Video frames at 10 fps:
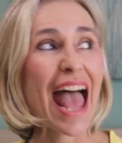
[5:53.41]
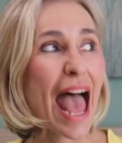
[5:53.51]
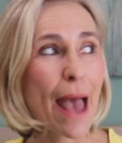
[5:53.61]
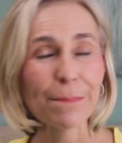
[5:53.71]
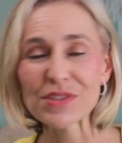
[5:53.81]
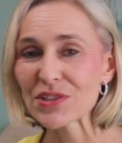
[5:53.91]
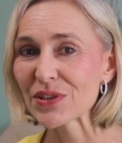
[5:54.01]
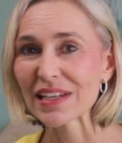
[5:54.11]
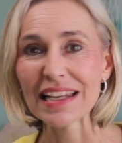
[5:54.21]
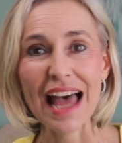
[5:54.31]

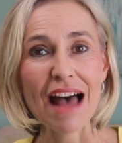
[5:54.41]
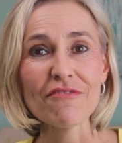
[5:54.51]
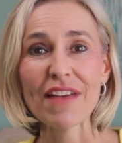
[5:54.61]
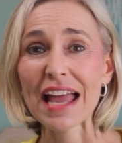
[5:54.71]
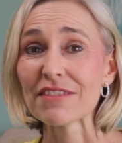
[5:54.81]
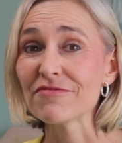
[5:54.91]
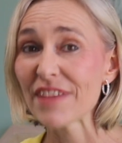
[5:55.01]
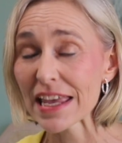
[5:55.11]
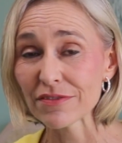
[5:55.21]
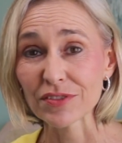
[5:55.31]
absolute love and
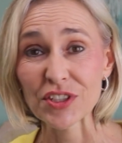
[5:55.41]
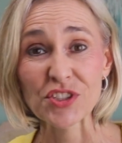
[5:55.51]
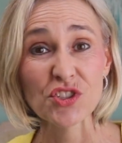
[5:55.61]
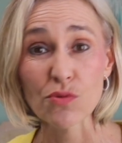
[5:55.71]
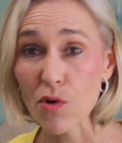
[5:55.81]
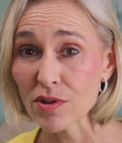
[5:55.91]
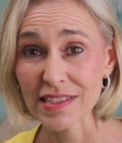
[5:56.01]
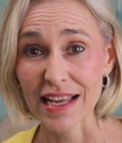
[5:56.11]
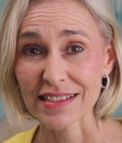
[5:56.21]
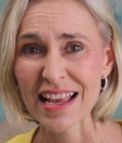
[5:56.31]
faithfulness towards
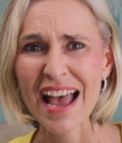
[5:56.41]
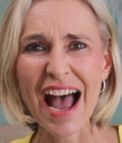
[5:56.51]
us.